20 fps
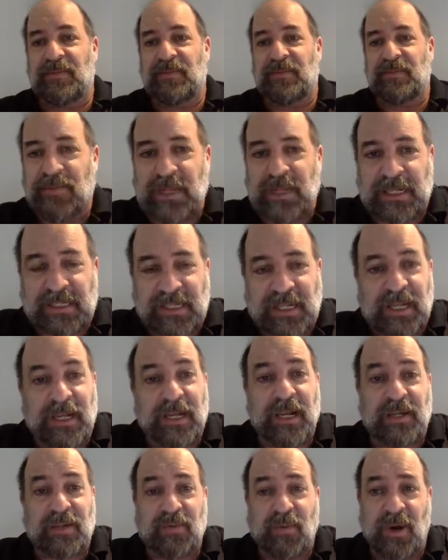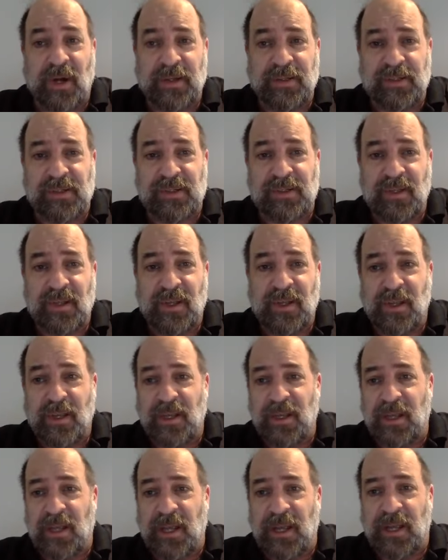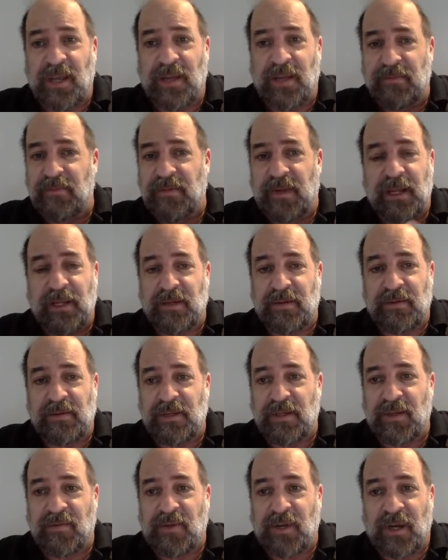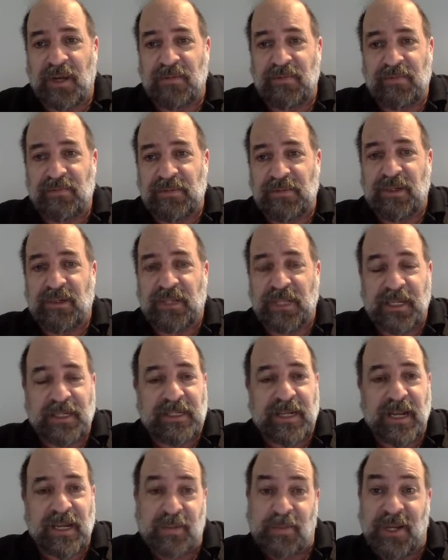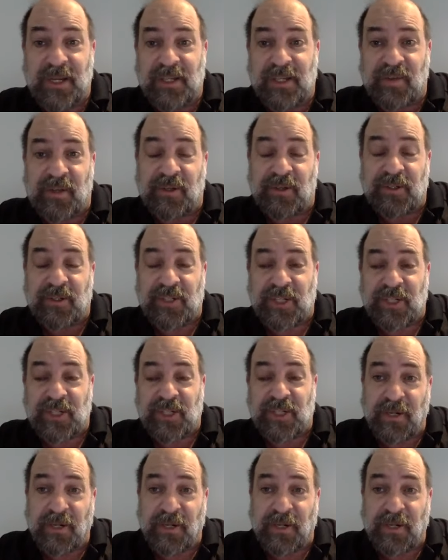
It's connect once, and you've got literally a database for your chatbot.